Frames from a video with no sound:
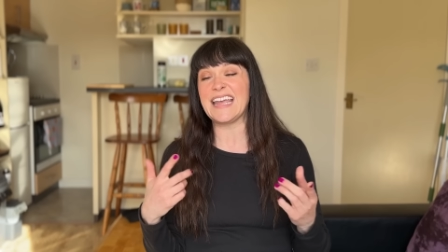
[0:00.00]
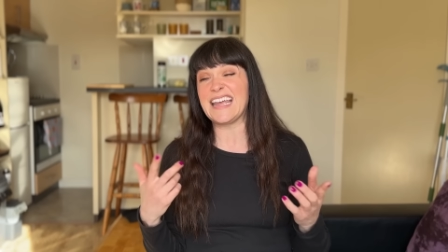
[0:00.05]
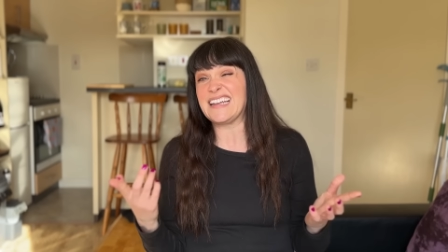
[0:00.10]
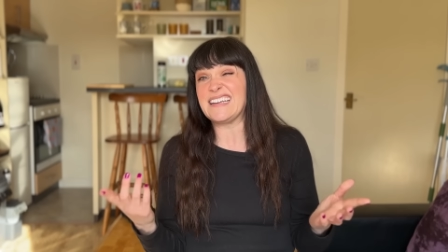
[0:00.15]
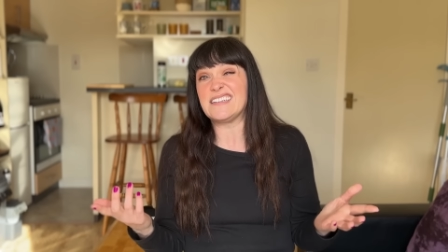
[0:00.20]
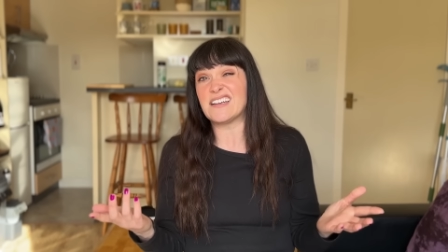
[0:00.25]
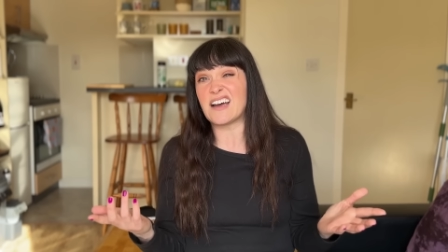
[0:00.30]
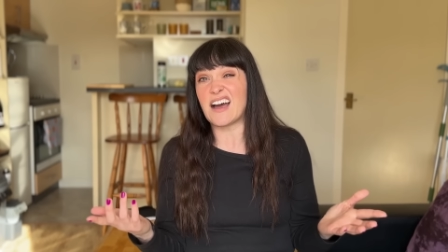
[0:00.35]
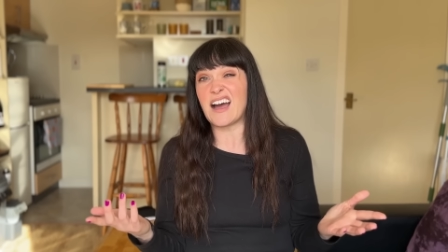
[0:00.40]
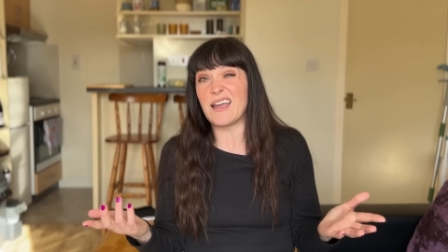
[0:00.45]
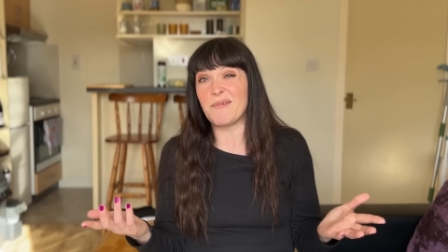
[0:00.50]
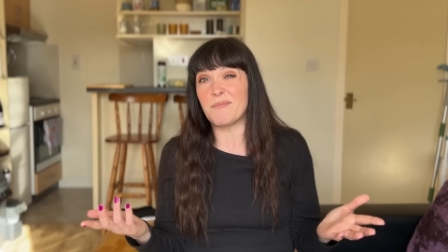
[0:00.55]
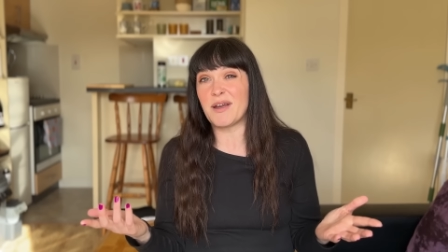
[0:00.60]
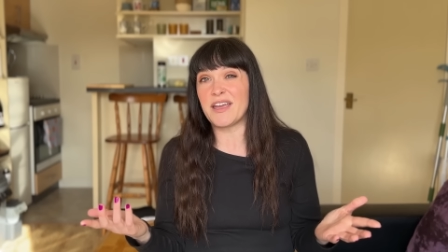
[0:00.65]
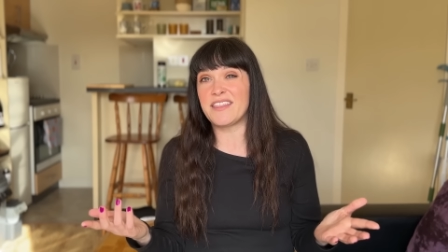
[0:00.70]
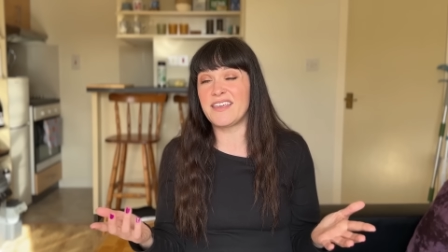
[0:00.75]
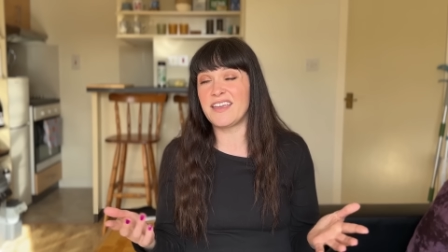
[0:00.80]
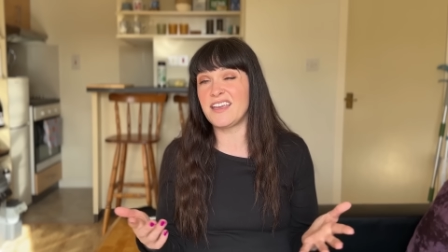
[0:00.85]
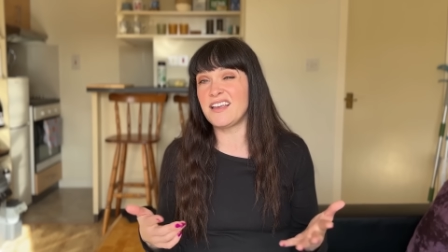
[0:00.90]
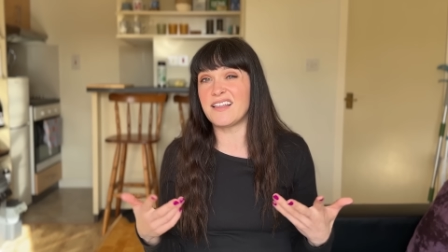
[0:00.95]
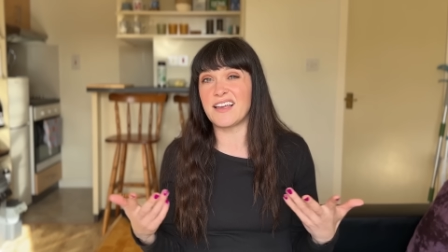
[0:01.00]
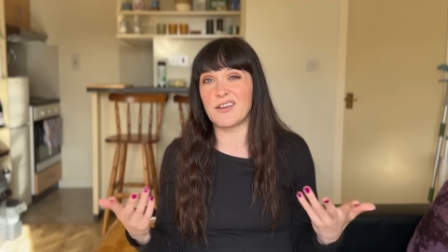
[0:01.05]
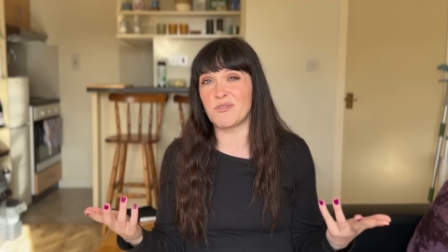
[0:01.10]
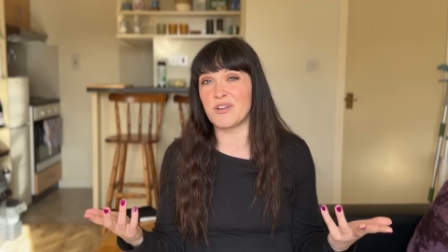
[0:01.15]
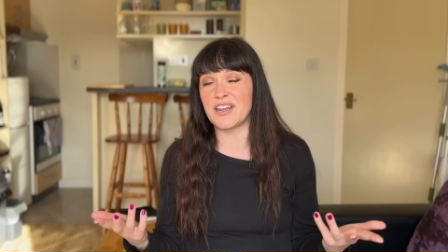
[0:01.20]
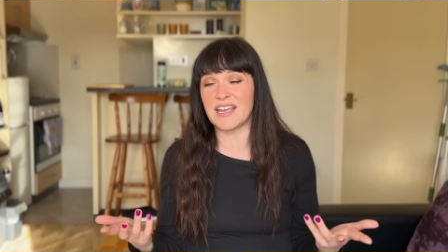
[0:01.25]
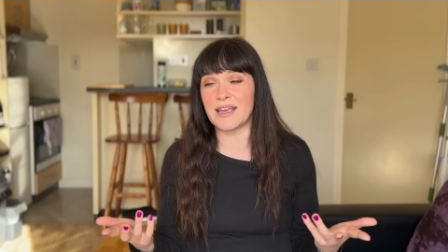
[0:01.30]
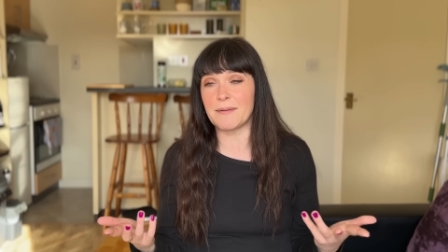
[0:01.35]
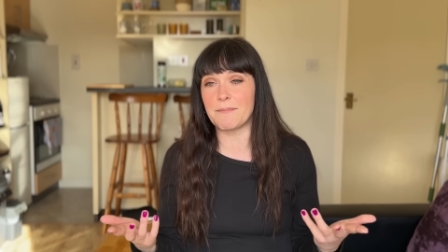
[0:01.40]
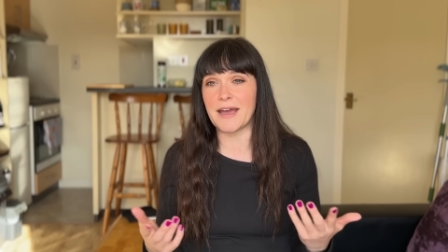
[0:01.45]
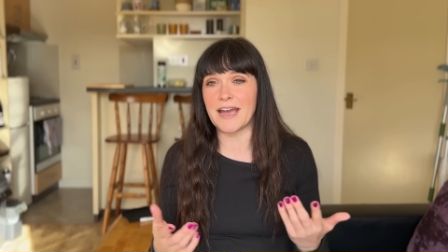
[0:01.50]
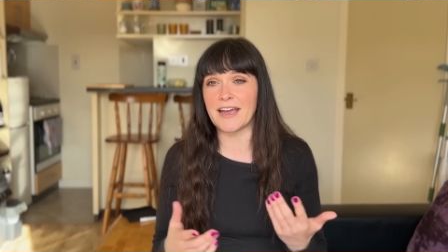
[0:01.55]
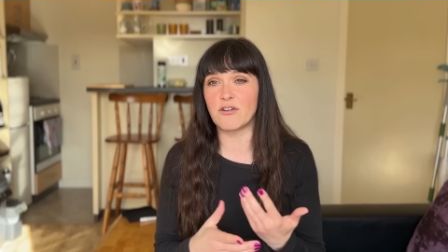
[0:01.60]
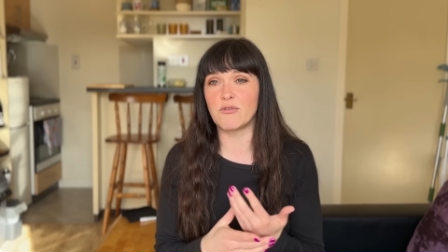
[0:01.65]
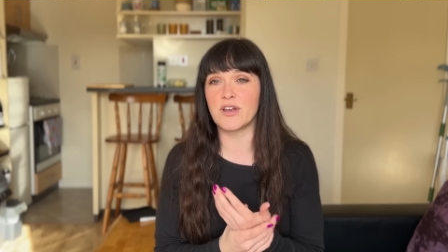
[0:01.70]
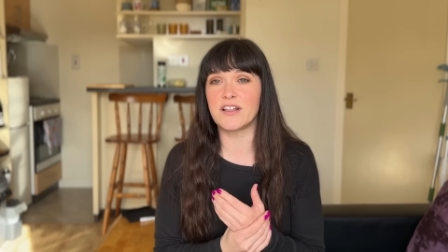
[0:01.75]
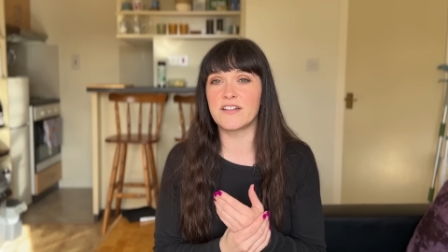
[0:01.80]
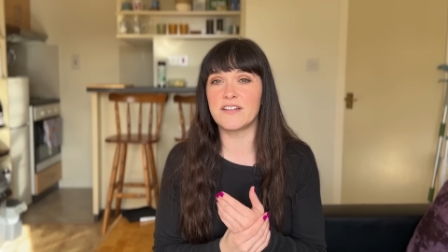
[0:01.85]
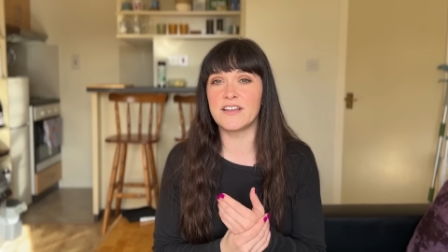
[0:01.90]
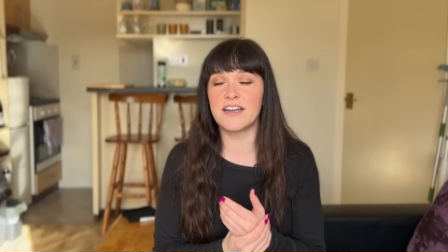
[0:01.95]
in time, I think. Like, we didn't get back
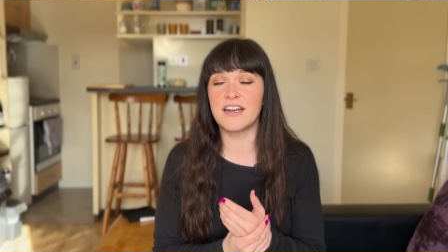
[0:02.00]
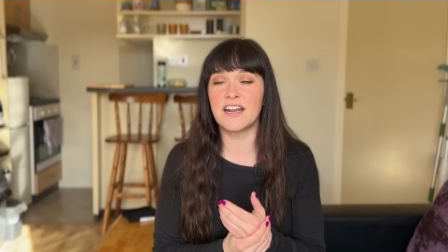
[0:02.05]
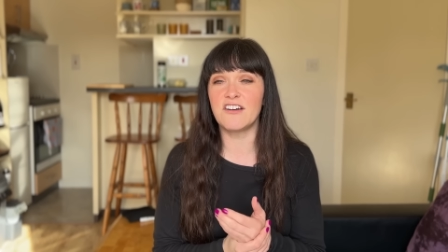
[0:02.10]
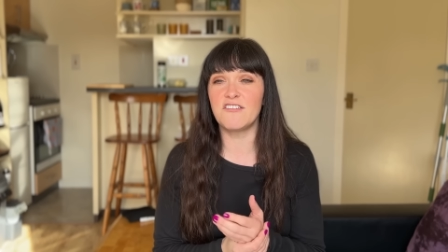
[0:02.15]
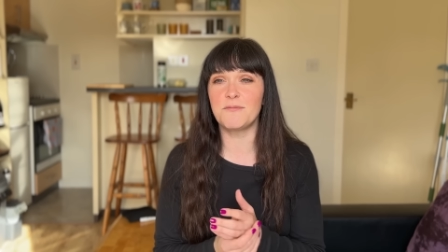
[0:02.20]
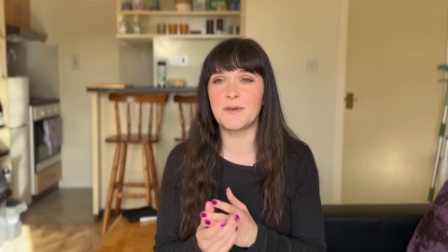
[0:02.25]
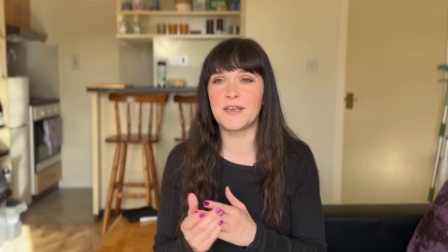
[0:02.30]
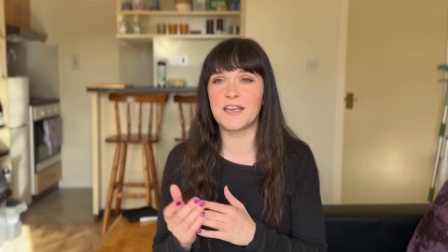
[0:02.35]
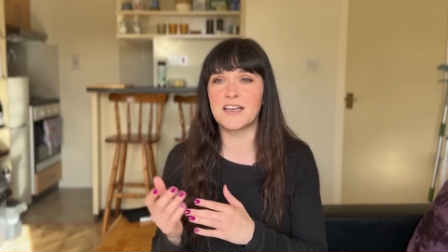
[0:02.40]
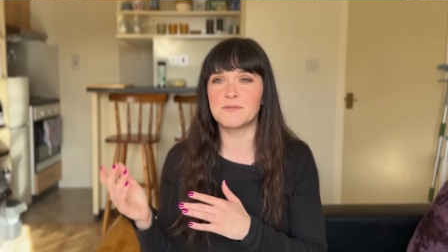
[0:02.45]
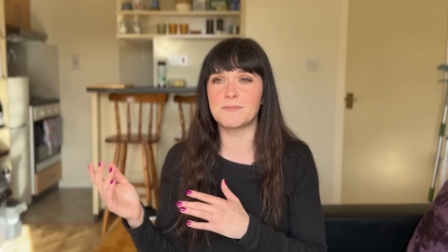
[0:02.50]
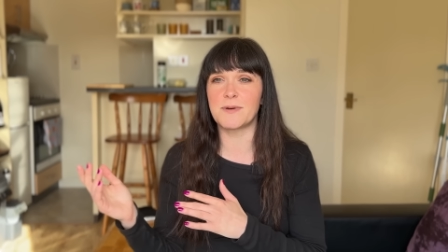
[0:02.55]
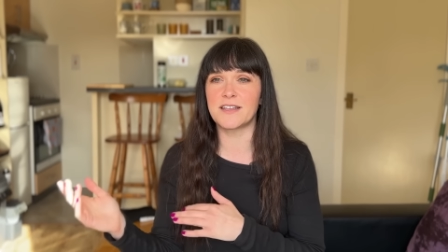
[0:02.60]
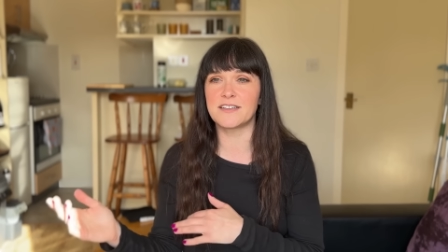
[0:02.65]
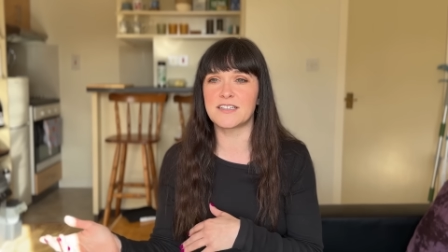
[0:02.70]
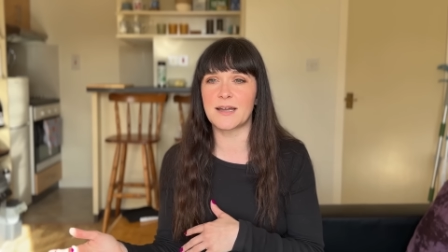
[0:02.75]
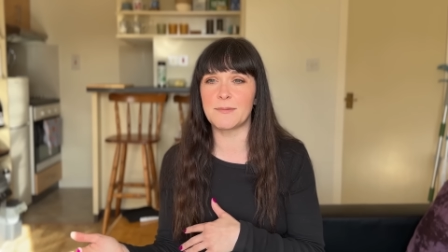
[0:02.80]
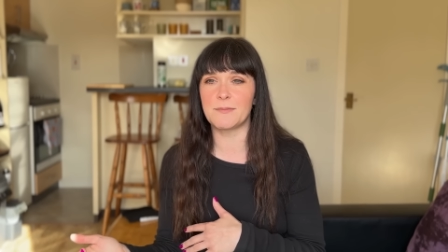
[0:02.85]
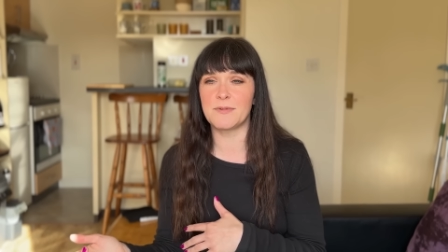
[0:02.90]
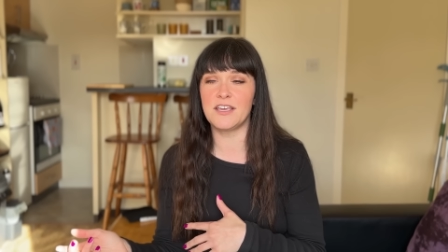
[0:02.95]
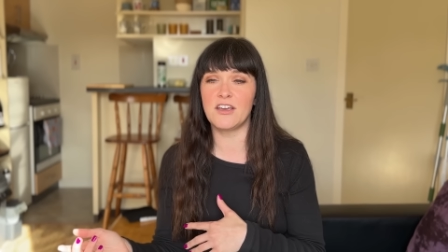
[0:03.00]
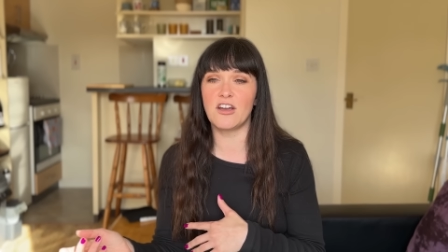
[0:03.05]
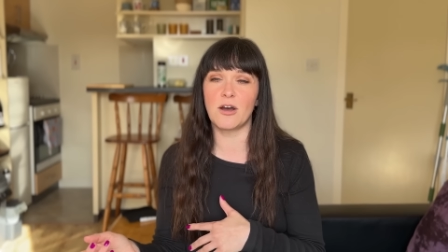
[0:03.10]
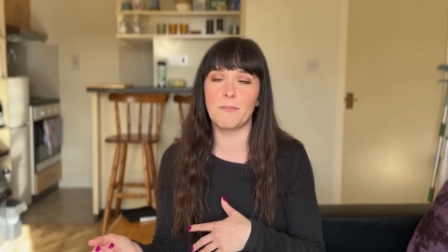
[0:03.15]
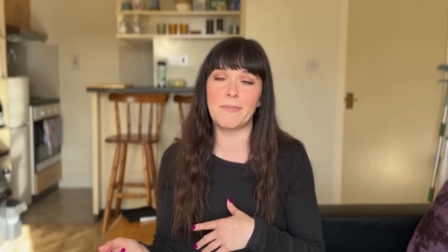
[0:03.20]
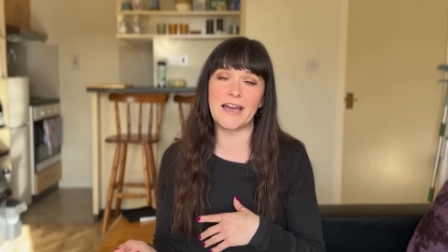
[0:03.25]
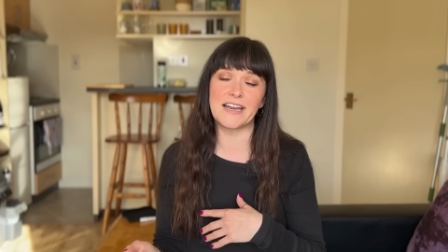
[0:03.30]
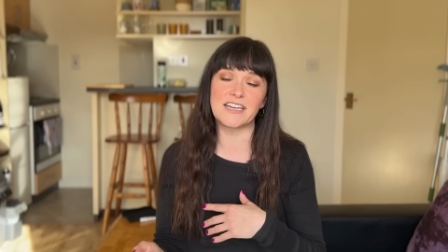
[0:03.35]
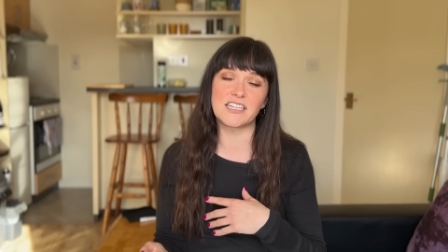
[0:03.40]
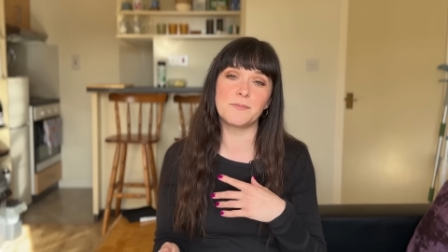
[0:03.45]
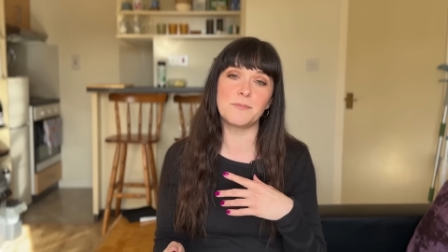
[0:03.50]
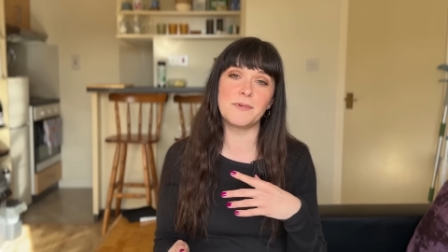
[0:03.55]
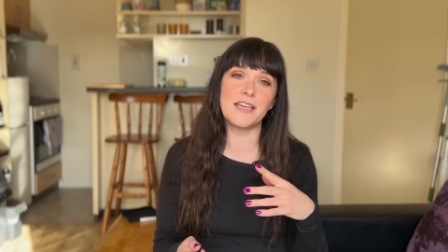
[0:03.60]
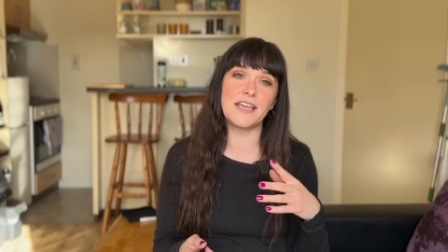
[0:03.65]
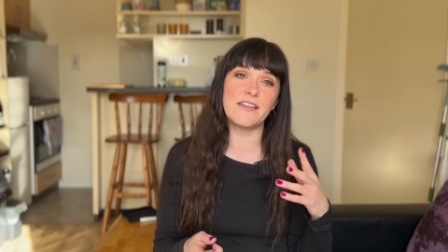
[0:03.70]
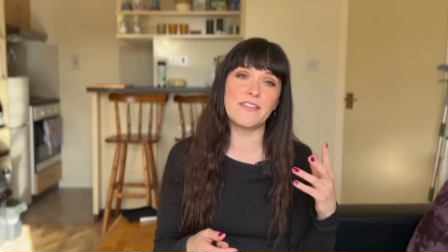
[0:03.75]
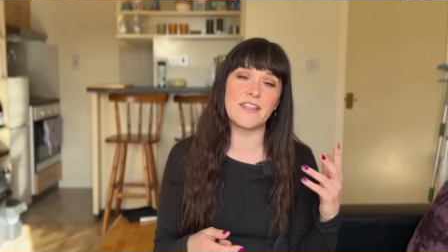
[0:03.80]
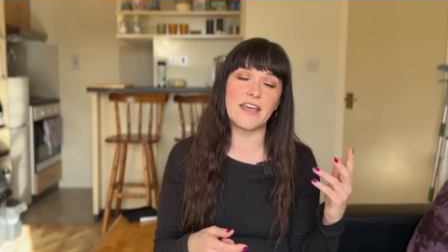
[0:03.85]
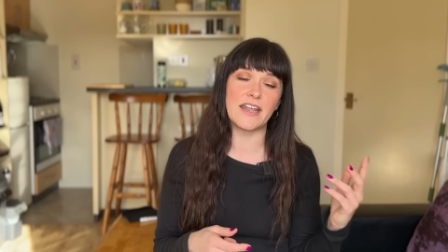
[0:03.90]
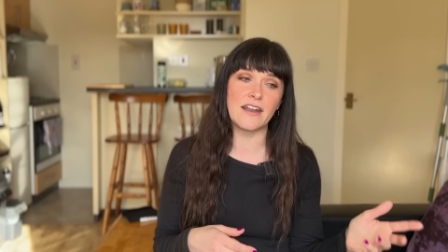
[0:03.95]
quickly enough, because by the time he got back to
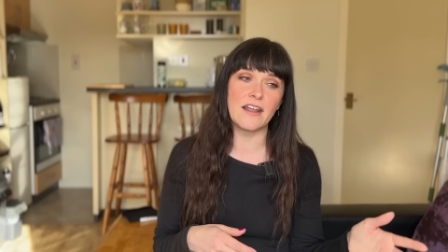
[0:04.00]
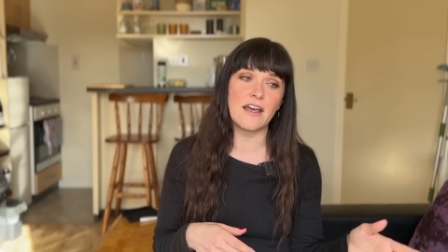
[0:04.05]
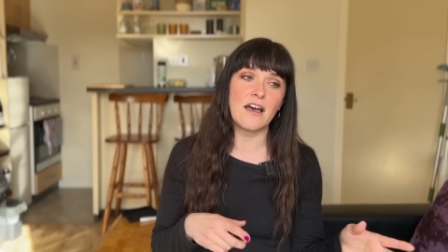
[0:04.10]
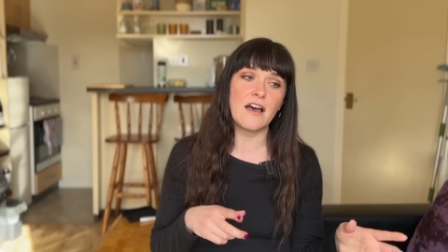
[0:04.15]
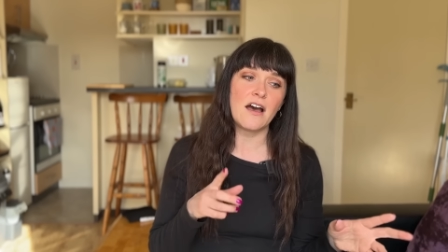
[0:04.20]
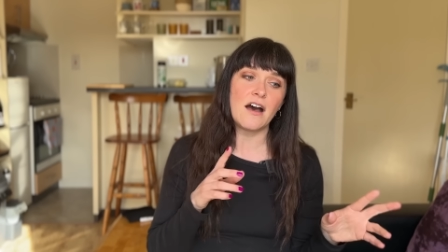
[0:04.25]
me and then